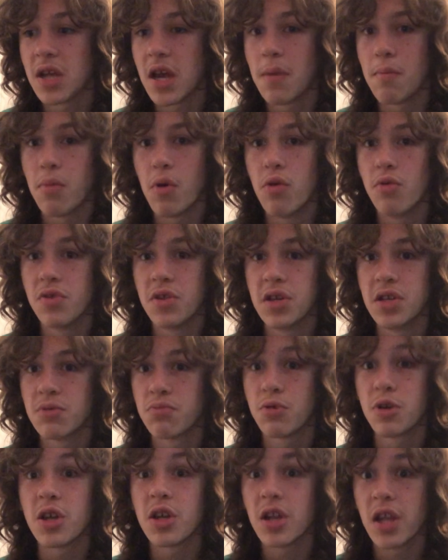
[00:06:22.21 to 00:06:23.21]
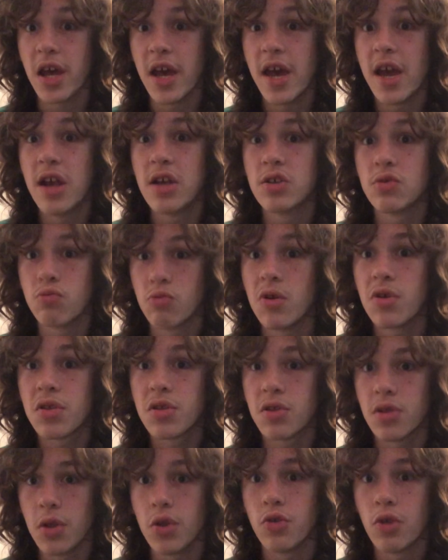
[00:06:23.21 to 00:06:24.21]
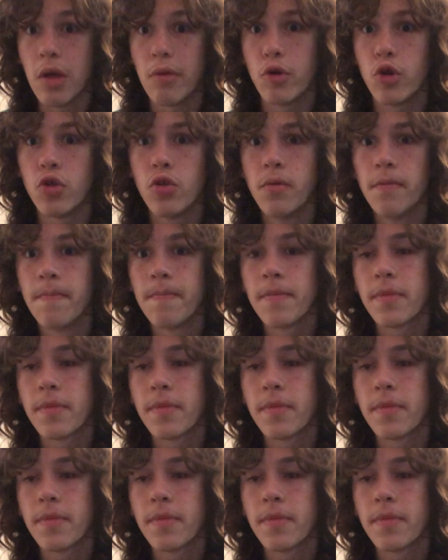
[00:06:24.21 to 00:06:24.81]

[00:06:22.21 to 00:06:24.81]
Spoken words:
and both his freaking legs with the Dremel.